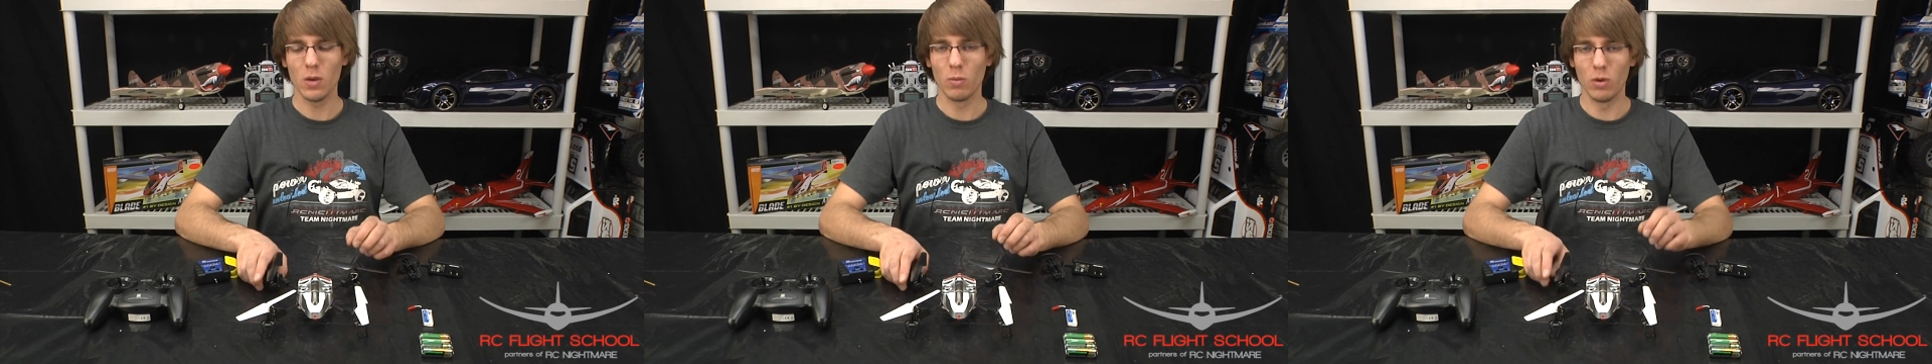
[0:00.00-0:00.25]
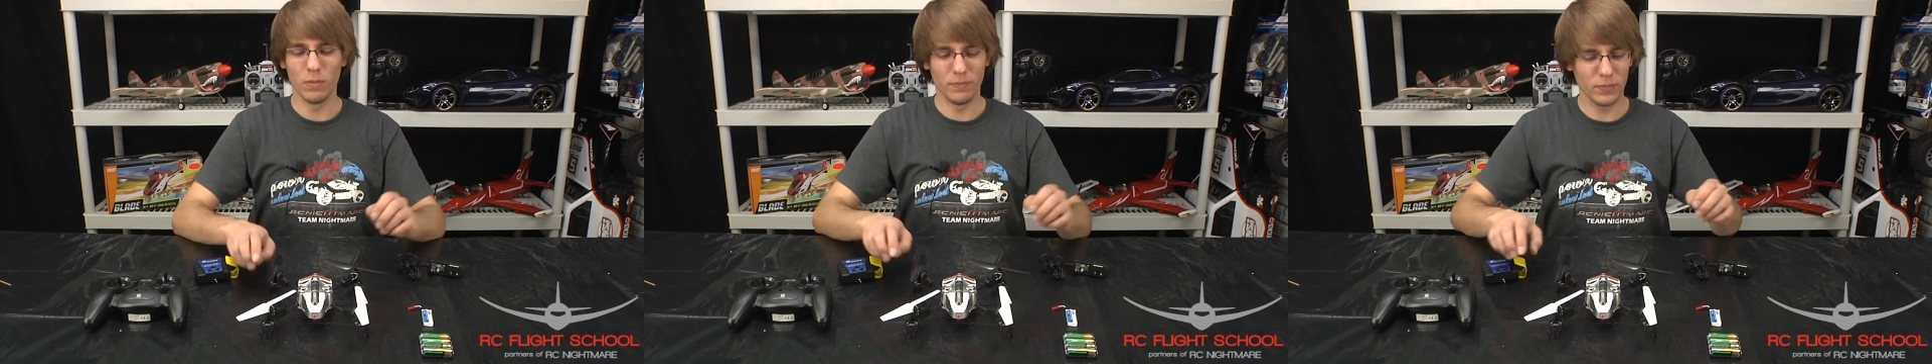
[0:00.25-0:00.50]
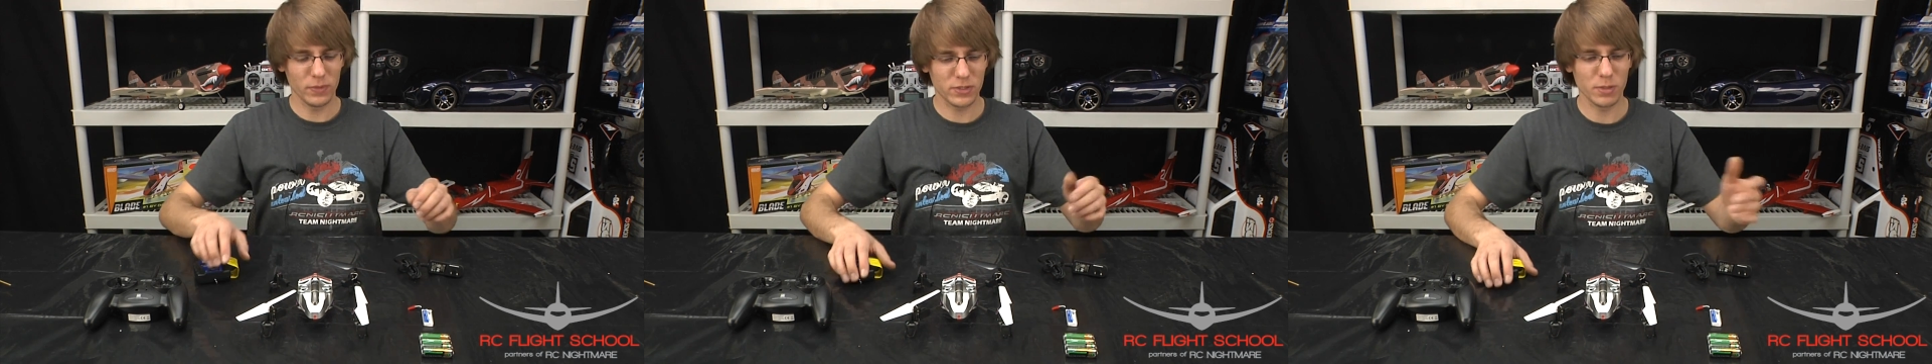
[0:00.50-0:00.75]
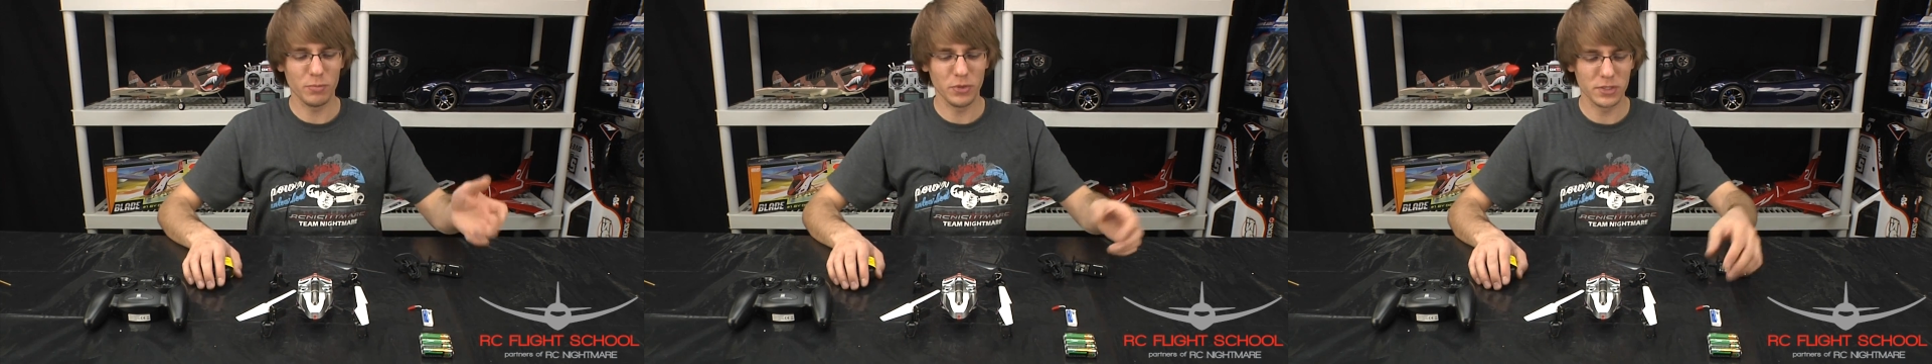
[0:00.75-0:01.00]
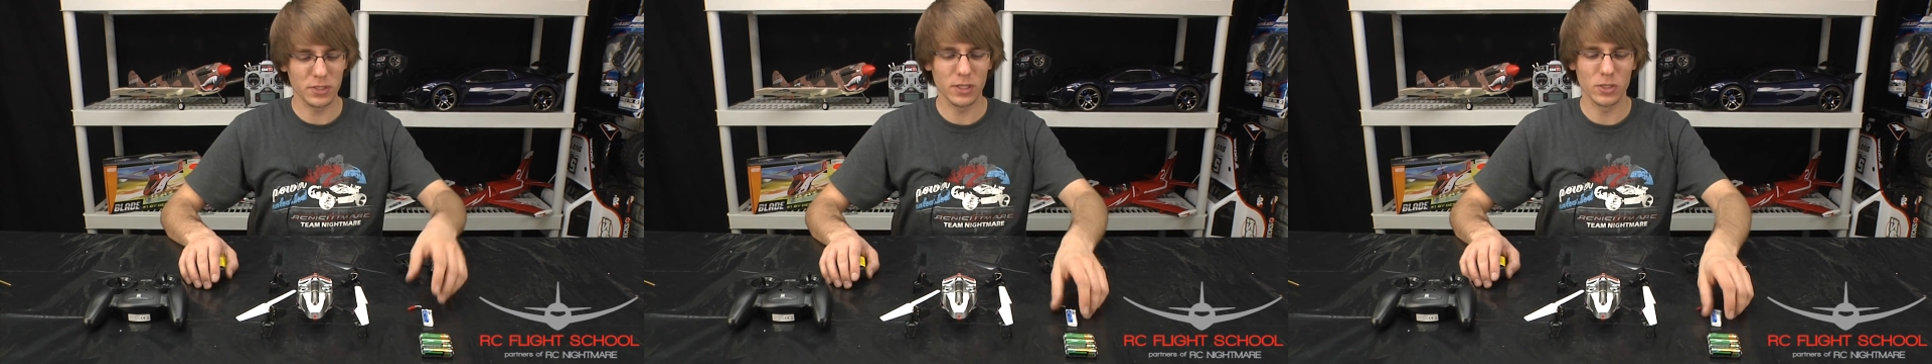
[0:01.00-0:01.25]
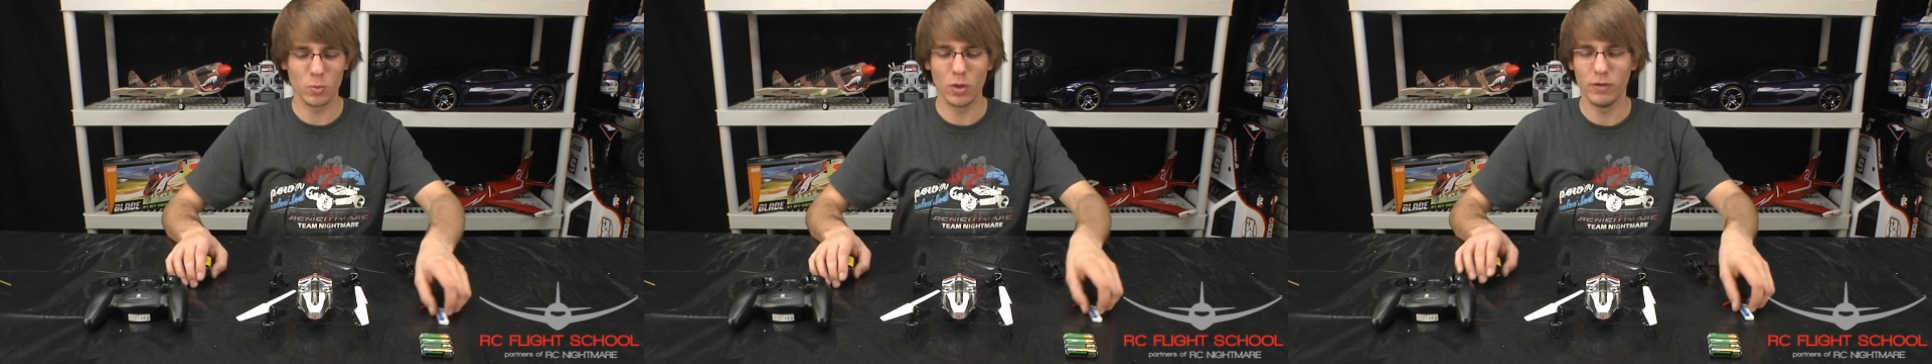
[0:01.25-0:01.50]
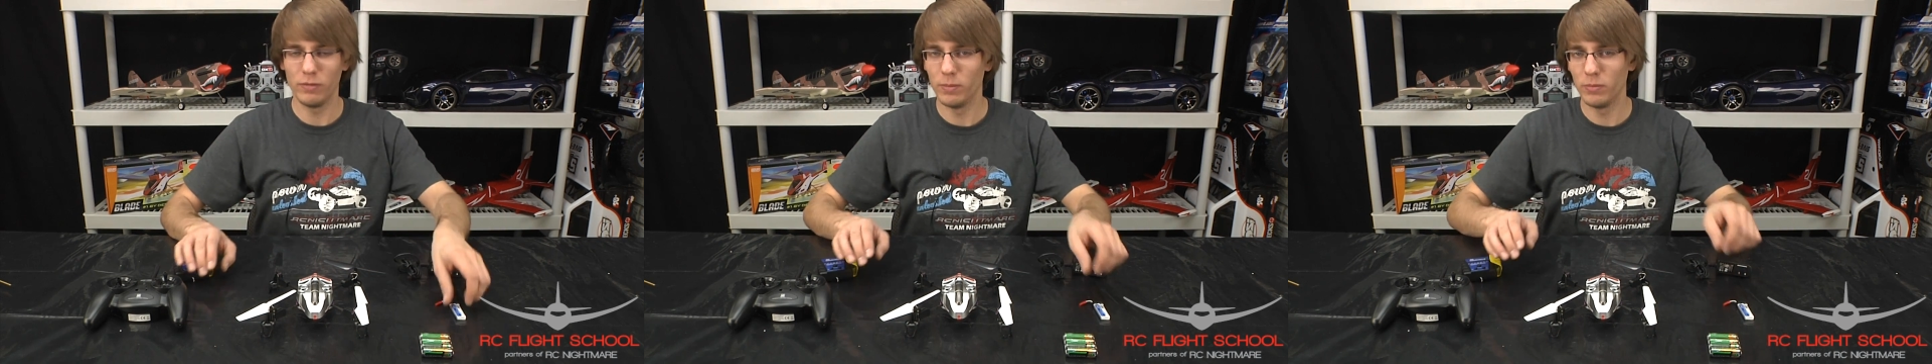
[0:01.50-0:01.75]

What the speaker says: Well, simplicity is one of them.